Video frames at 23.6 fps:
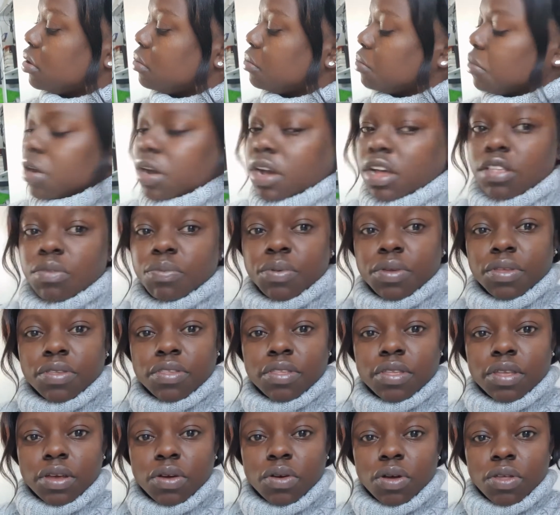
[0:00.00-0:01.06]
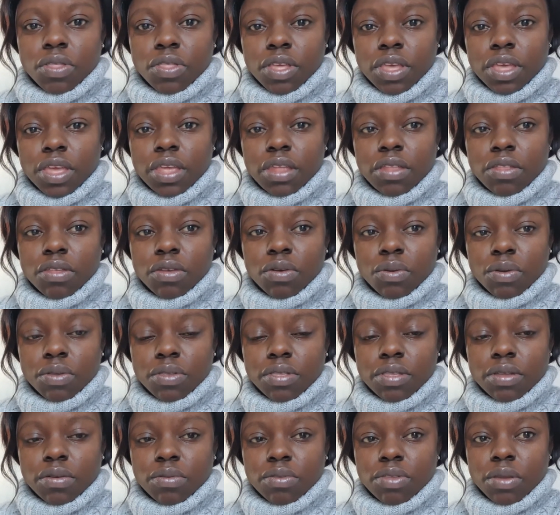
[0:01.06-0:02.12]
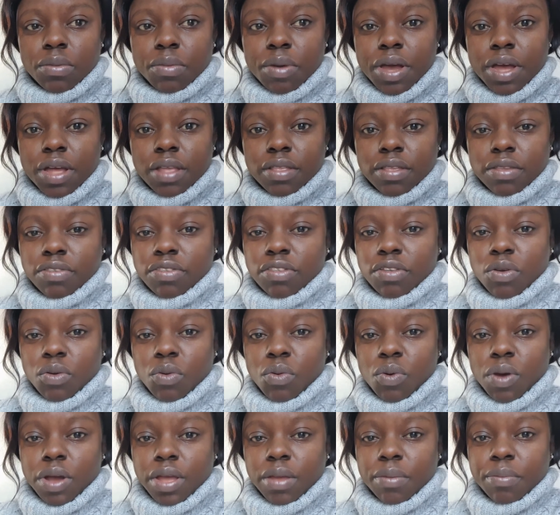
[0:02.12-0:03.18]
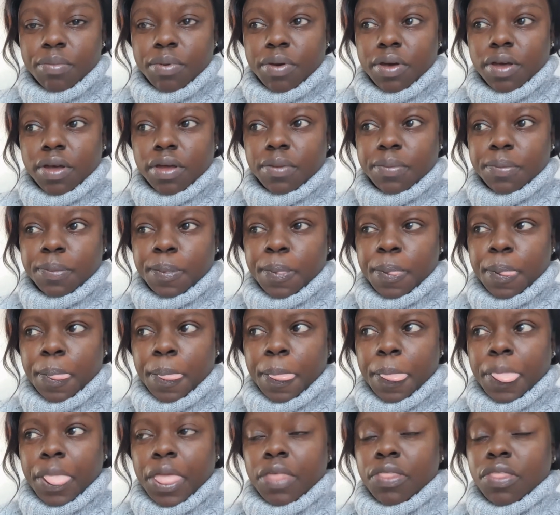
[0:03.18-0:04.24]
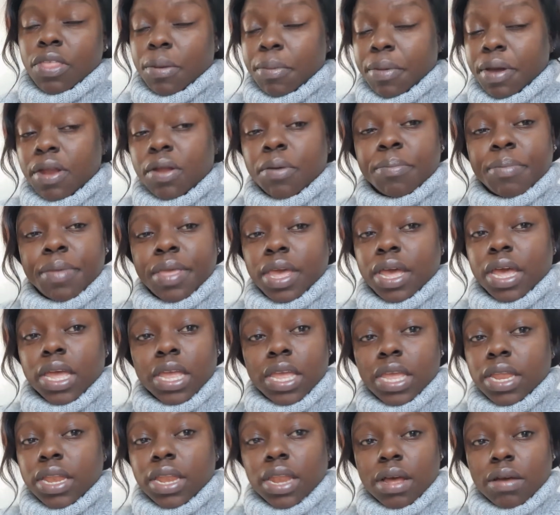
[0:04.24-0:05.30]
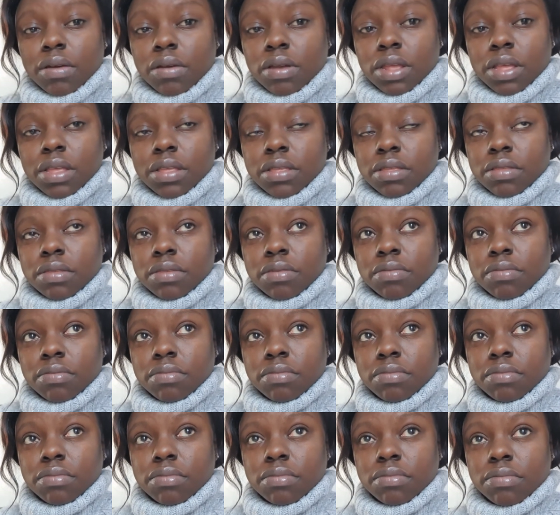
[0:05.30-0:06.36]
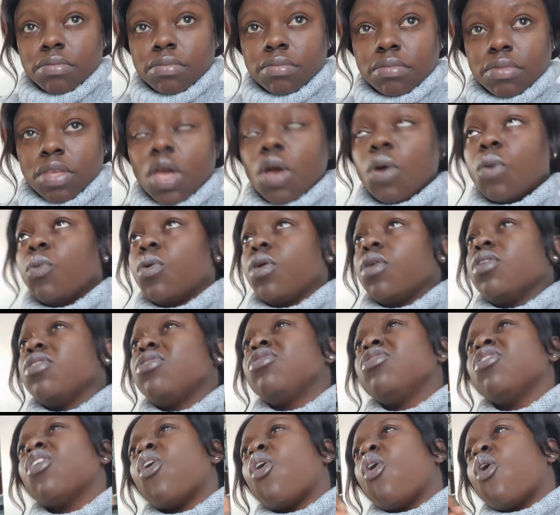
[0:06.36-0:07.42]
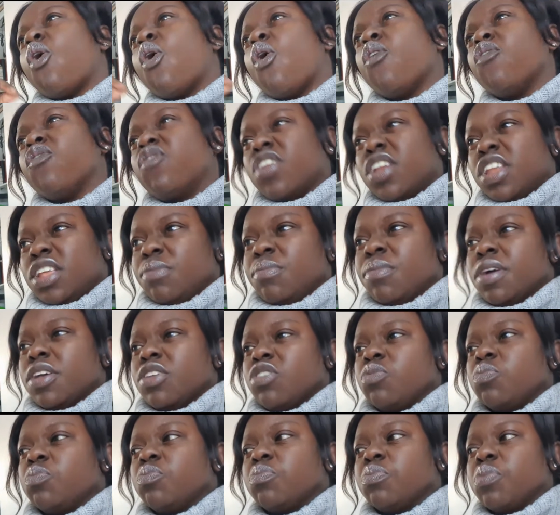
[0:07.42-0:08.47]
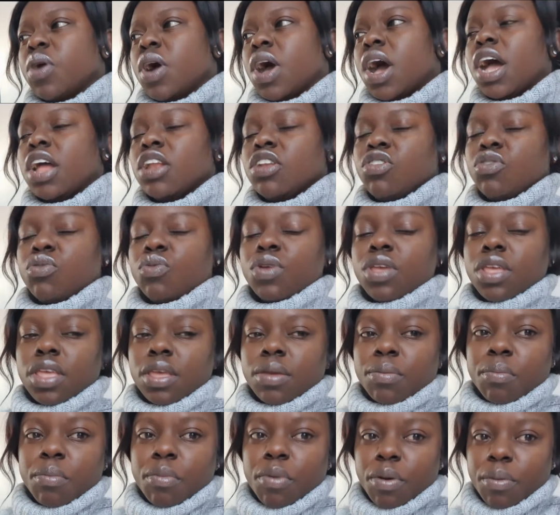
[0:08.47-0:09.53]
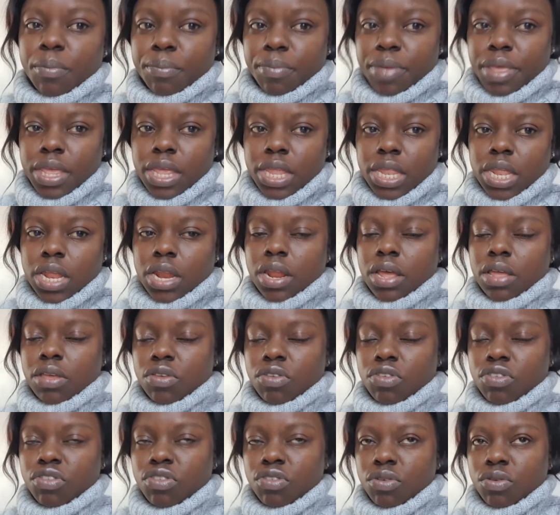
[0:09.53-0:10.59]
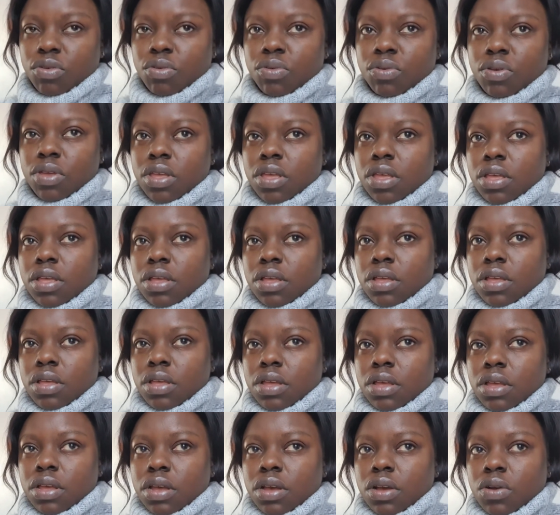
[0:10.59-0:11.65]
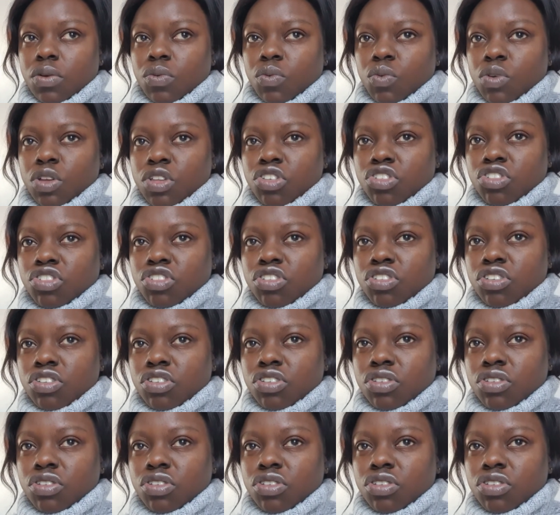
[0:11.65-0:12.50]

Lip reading: My husband's still on, the kids always still say my hands are still white, but the amount of meat I eat nowadays, well, it's not overly much, but I do eat more meat than I used to, which